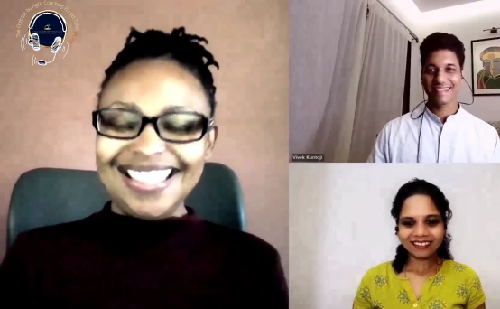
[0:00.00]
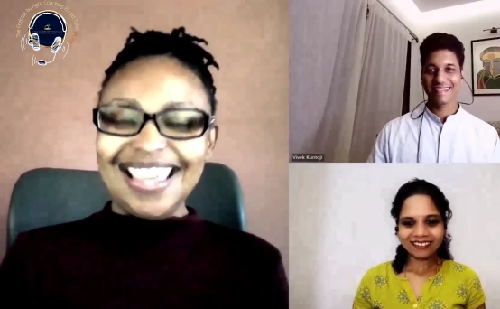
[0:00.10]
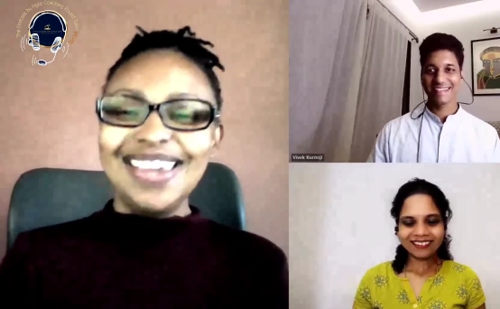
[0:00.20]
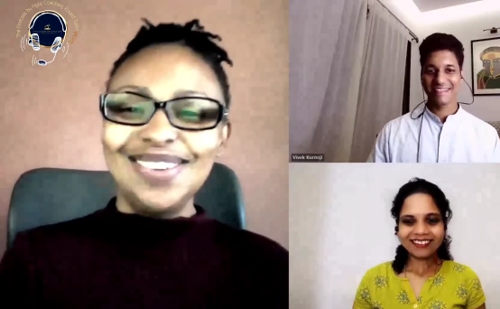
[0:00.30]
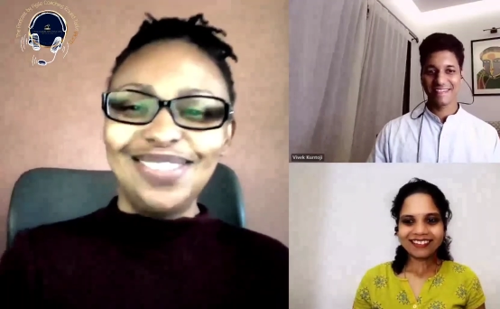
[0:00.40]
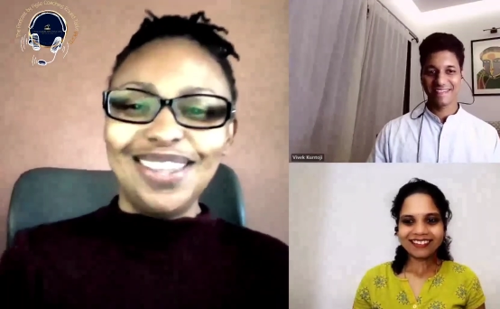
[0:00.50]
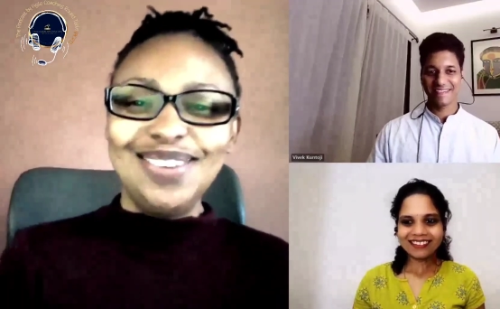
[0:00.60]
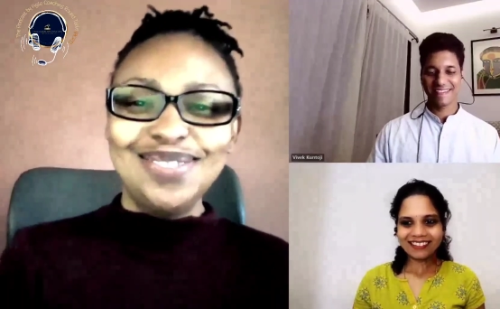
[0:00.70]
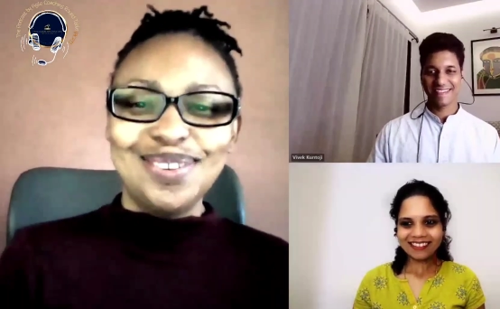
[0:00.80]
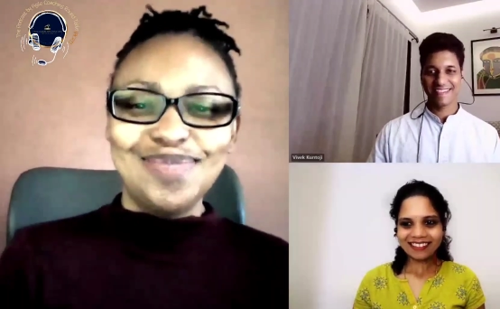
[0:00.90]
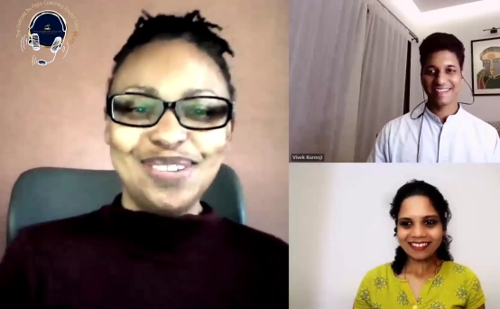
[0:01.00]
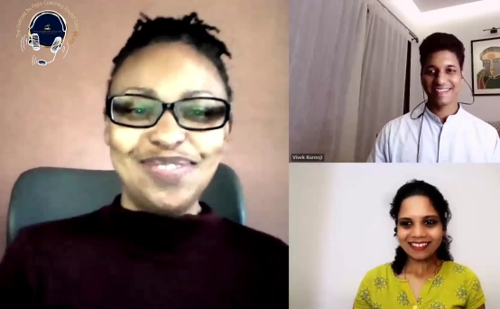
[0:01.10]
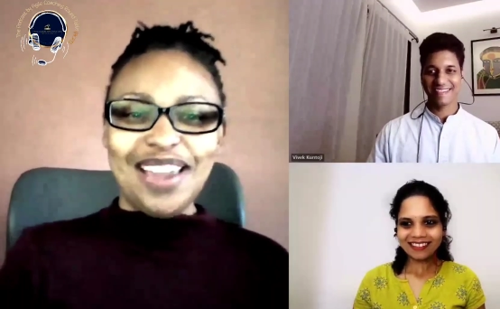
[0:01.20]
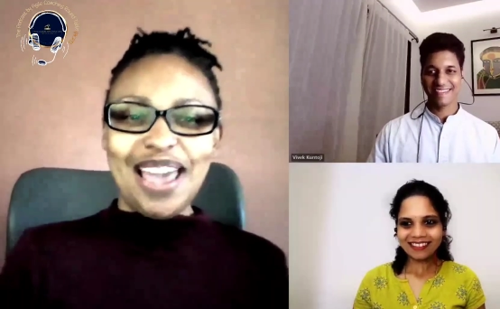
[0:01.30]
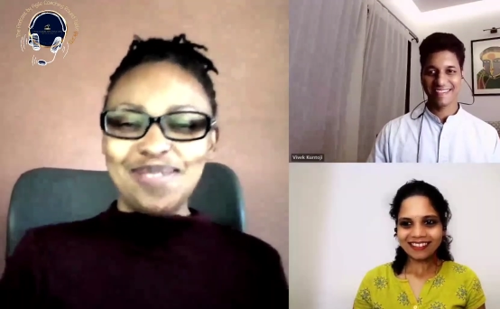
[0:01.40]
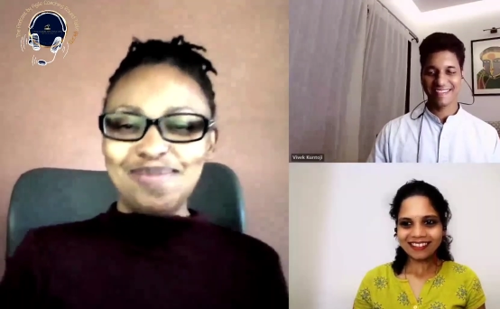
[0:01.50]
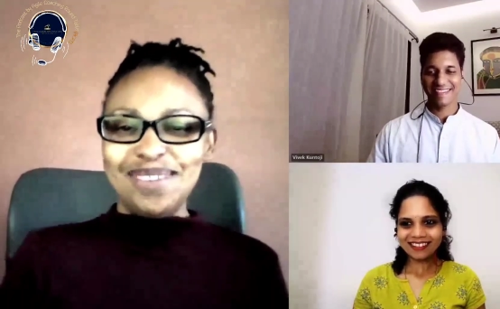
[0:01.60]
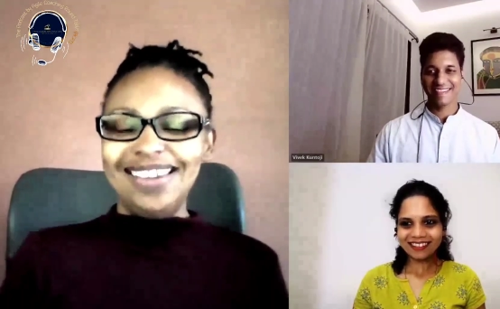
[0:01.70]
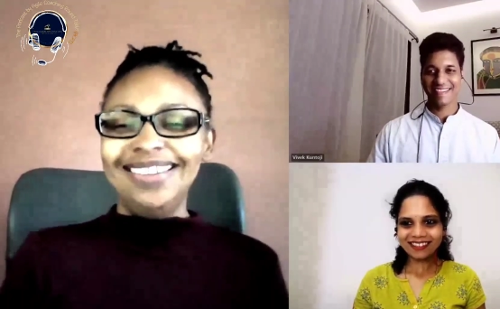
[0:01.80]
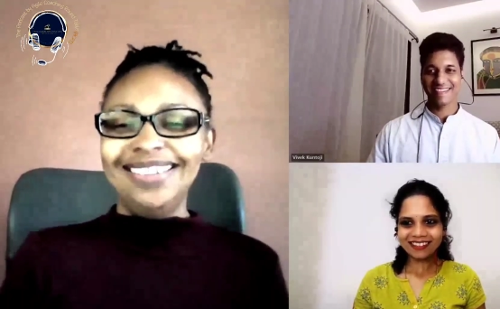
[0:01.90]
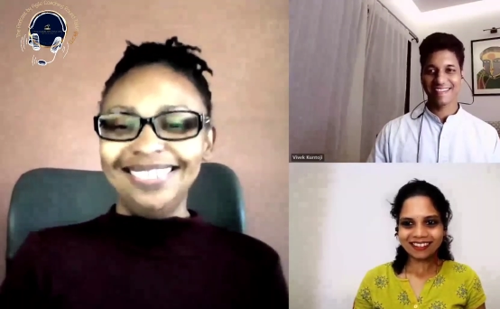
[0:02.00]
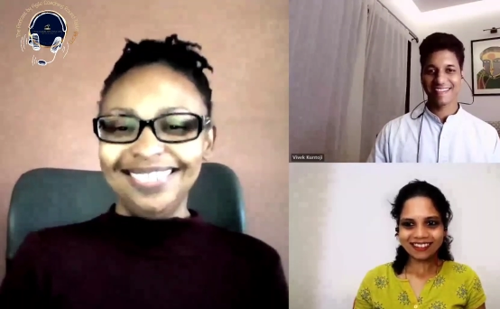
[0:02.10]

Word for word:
Speaker 1: Thank you. Thank you so much for having me.